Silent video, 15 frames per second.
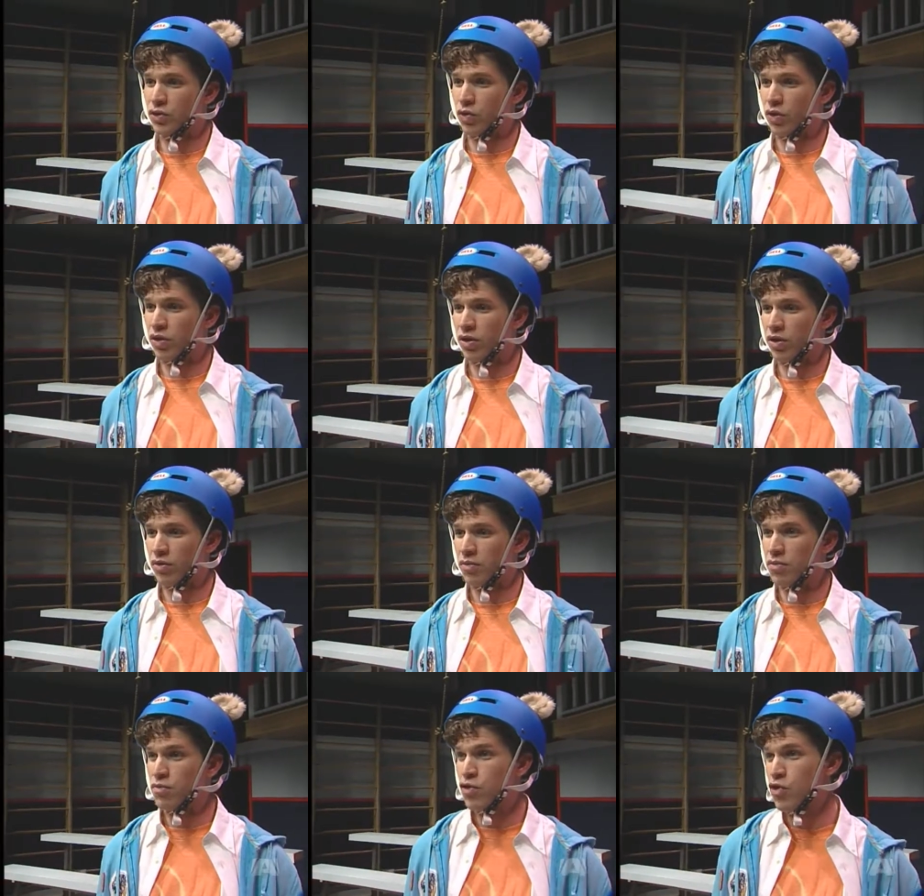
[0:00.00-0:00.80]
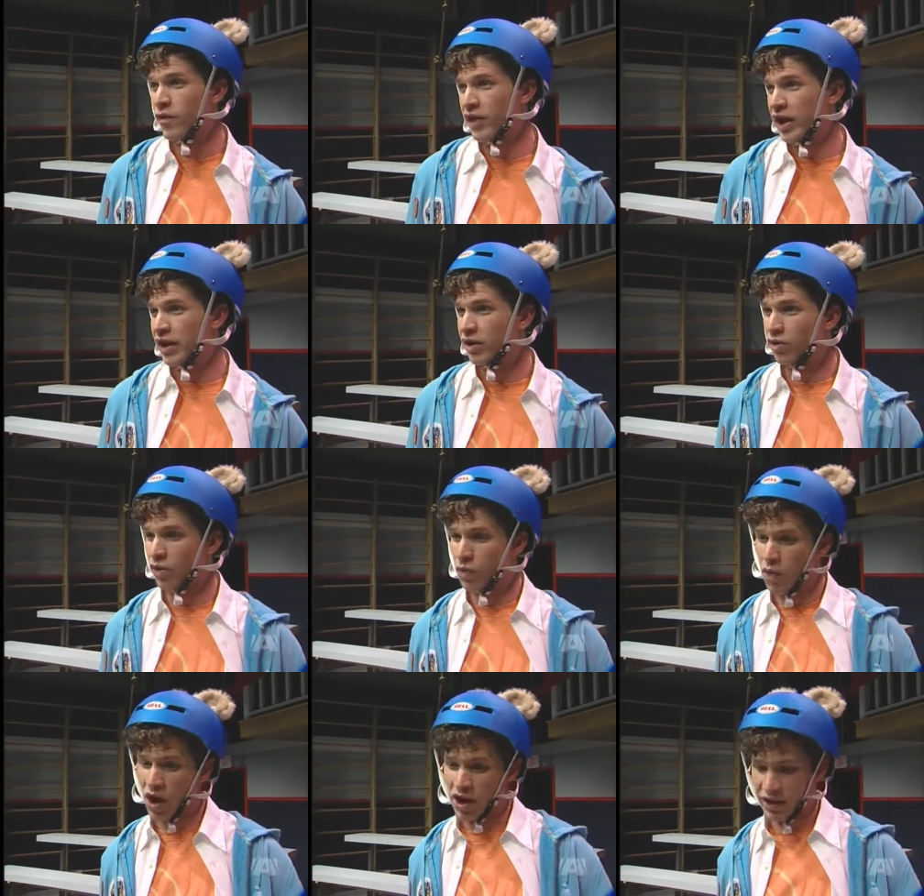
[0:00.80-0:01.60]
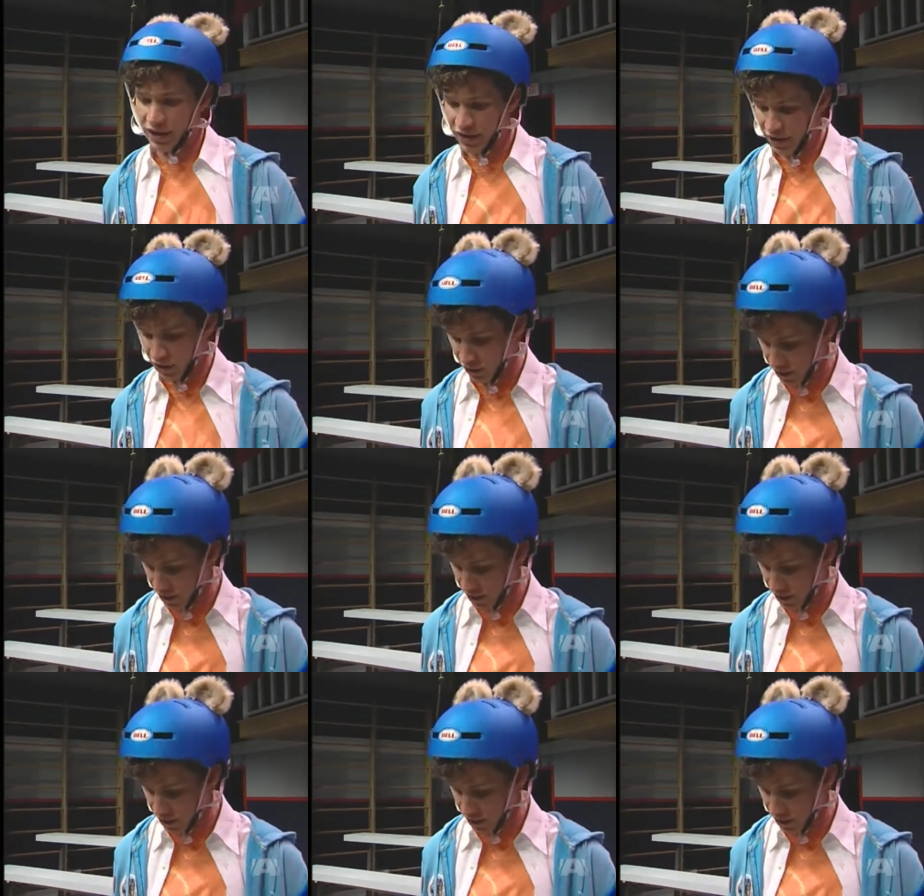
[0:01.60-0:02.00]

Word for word: or moving or walking, you know, you